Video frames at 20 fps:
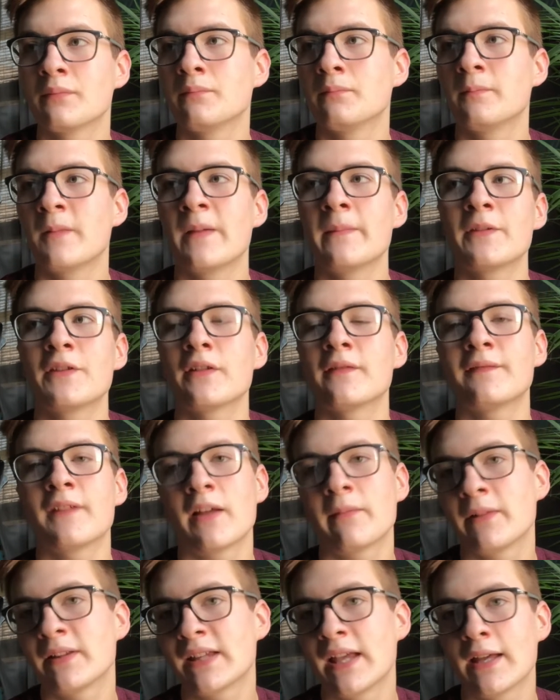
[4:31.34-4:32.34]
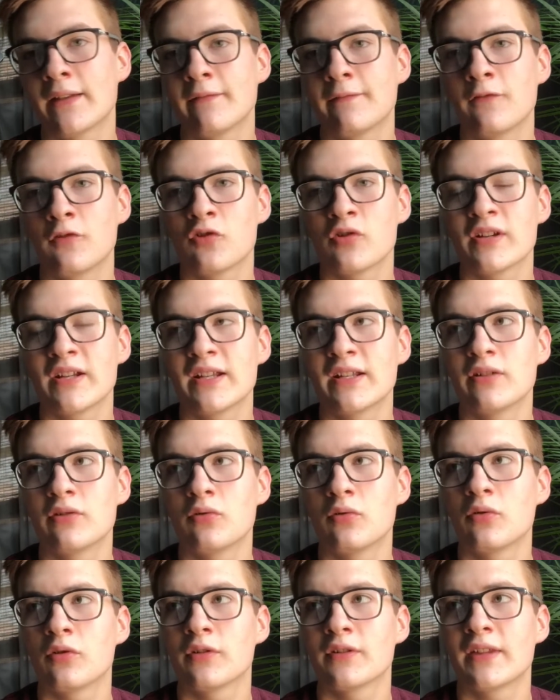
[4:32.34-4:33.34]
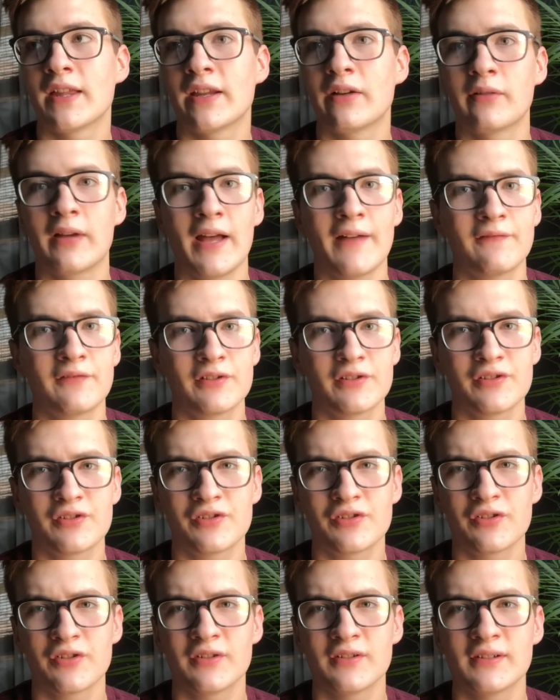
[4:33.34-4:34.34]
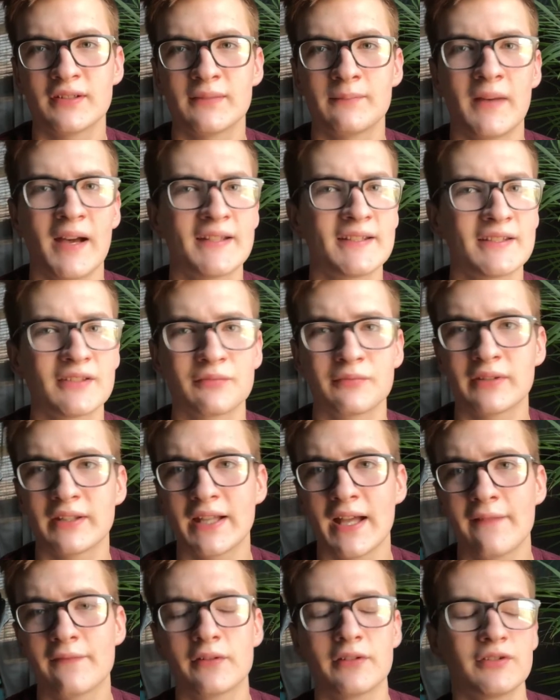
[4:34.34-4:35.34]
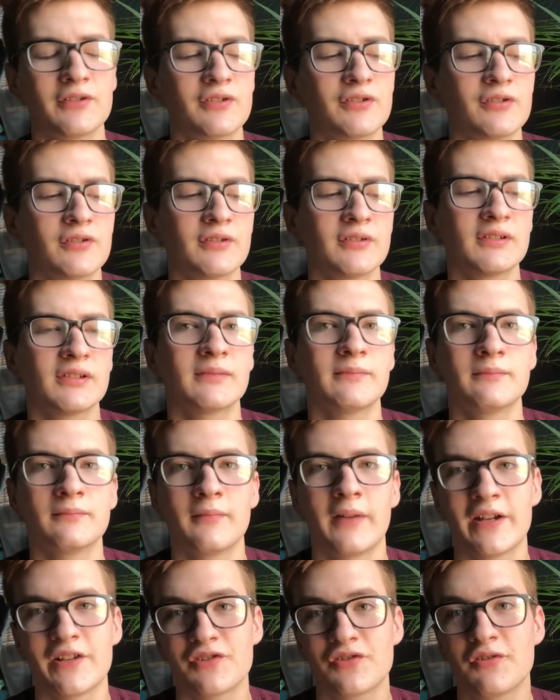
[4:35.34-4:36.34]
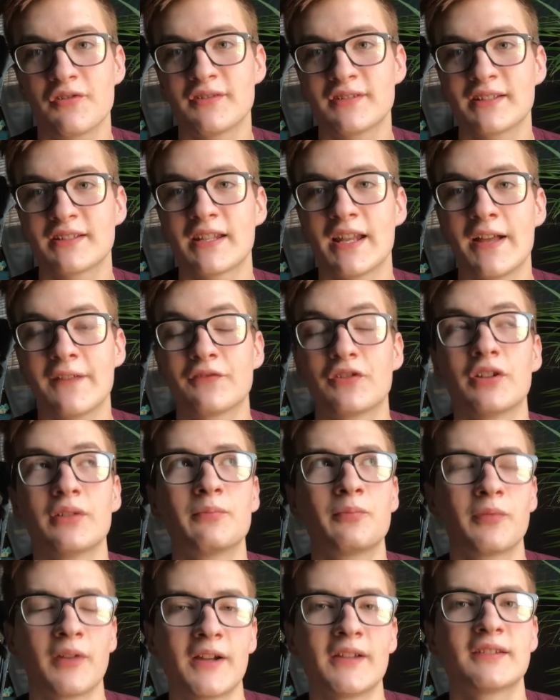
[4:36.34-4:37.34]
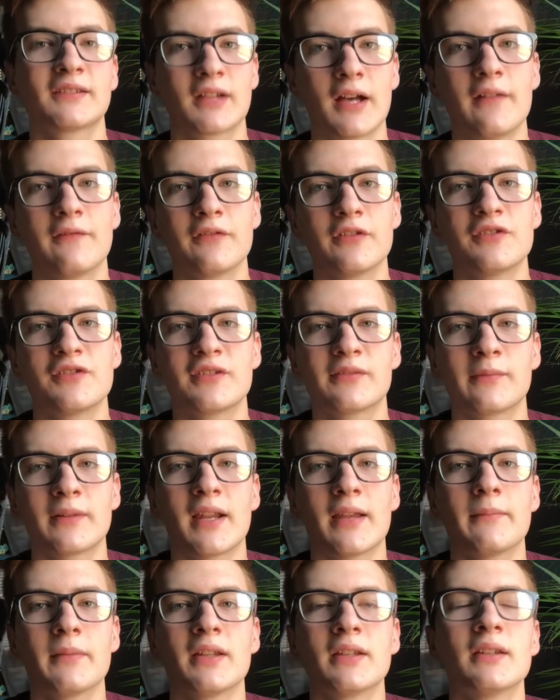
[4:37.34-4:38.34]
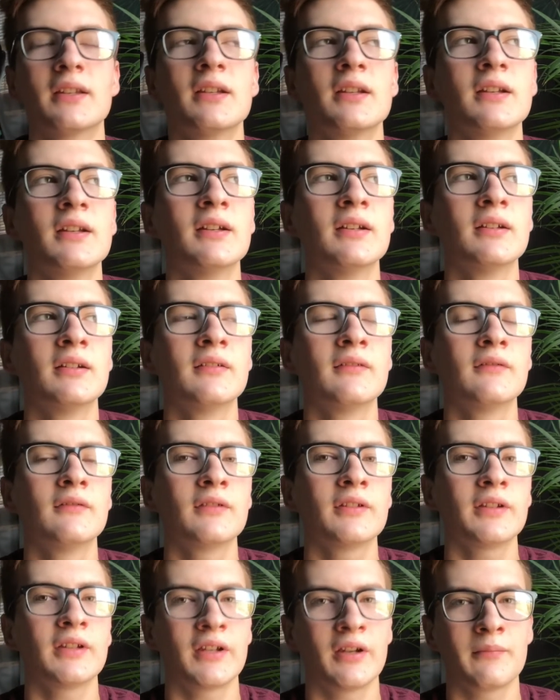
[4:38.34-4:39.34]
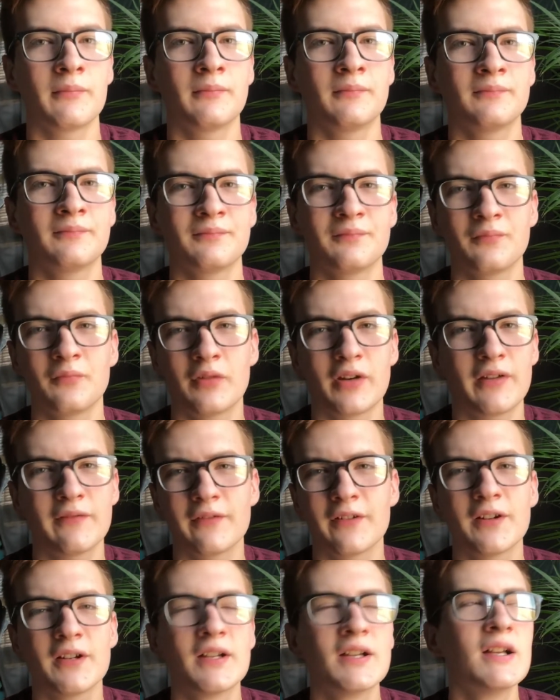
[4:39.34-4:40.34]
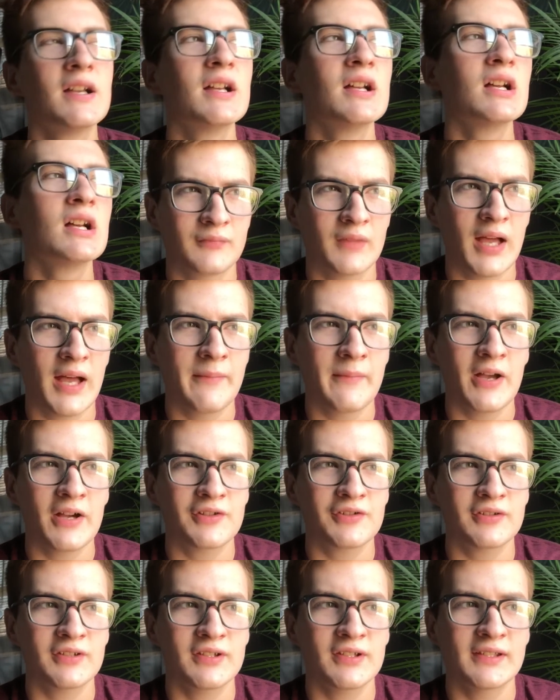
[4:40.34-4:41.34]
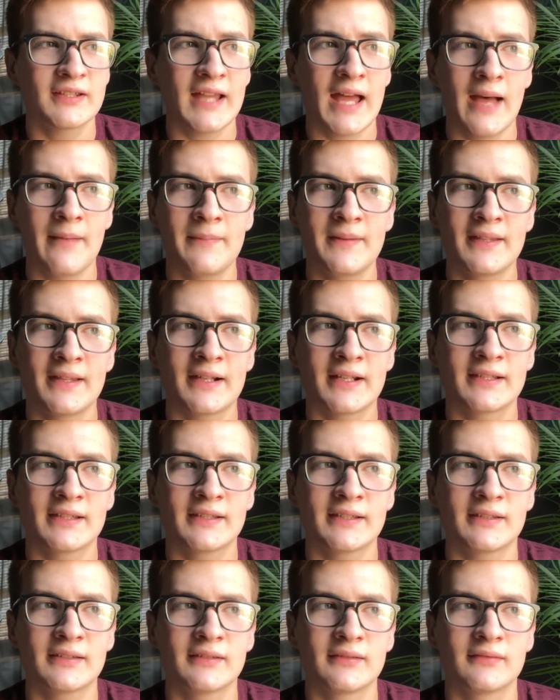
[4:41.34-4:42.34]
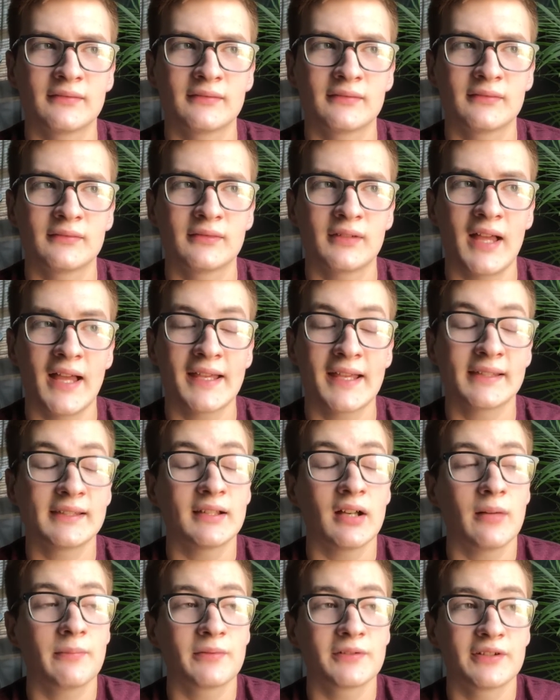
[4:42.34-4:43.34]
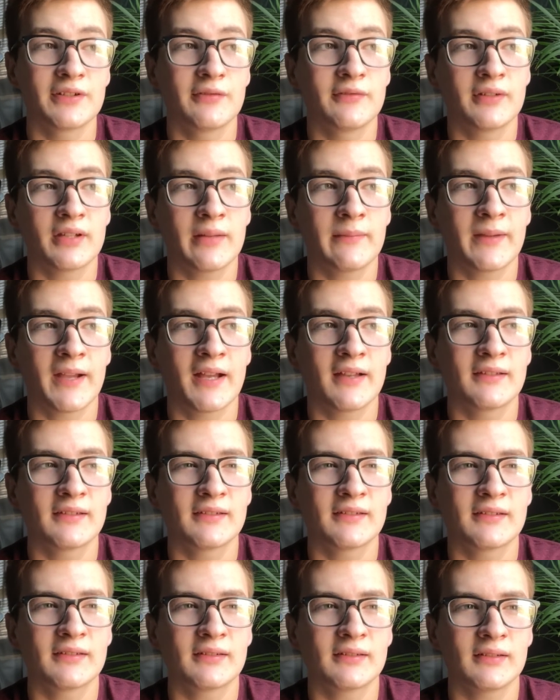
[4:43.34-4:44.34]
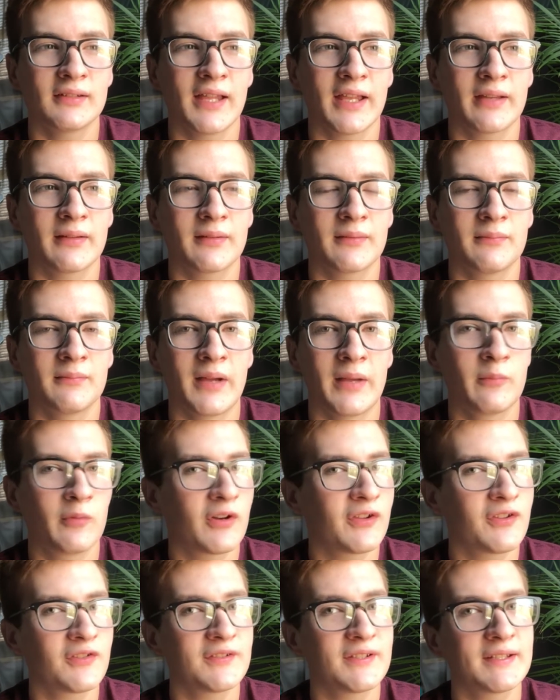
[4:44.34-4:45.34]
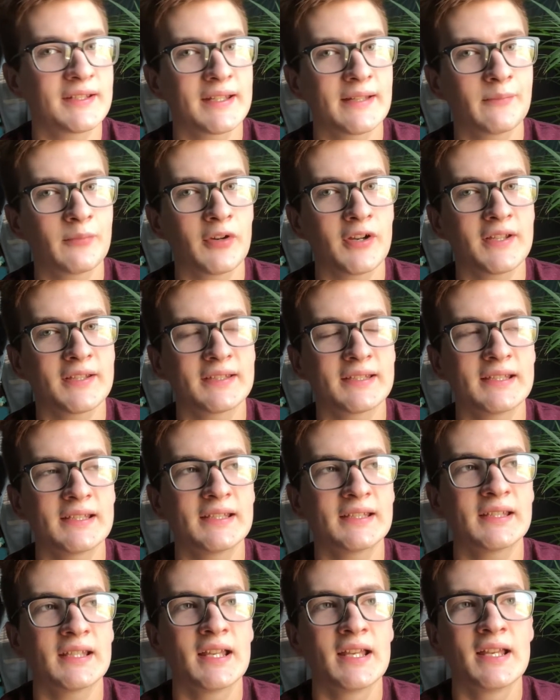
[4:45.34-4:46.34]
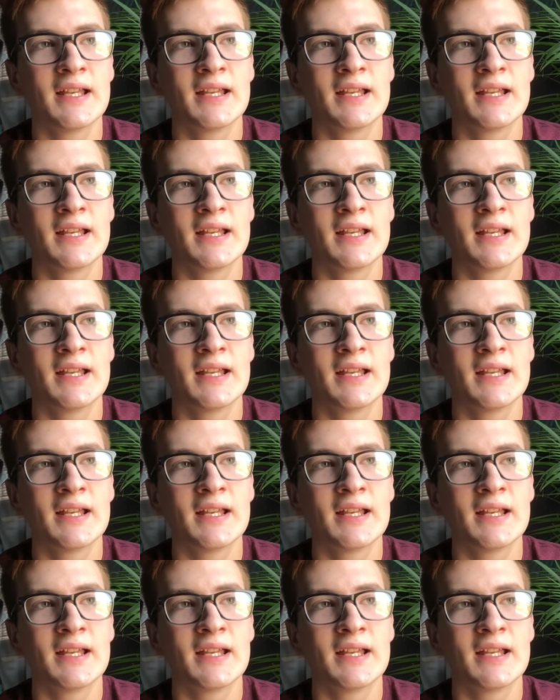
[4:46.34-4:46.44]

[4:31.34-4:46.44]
maybe their family can't afford it or they don't have good insurance. Mine doesn't really have good insurance. My insurance doesn't have good brace coverage is what I mean. You know, whatever. I'm actually just happy that it's, I get the opportunity because like my brother didn't get braces